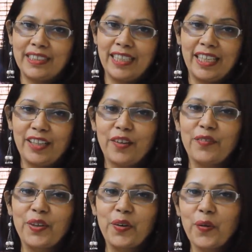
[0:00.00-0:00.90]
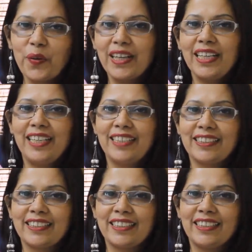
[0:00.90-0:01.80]
taking care of your oral
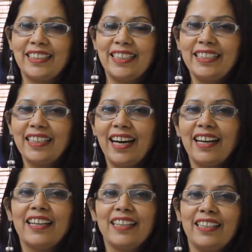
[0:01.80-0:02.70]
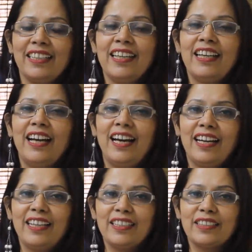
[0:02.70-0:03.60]
health entirely
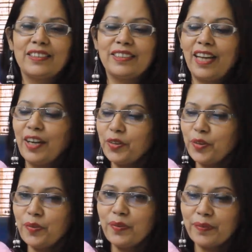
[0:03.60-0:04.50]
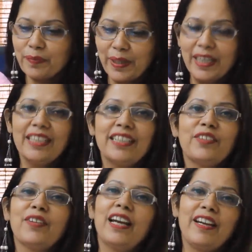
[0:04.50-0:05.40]
and try to bring it in
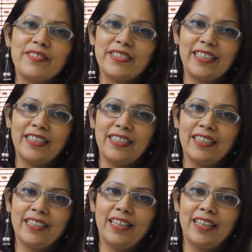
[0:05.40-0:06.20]
your lifestyle.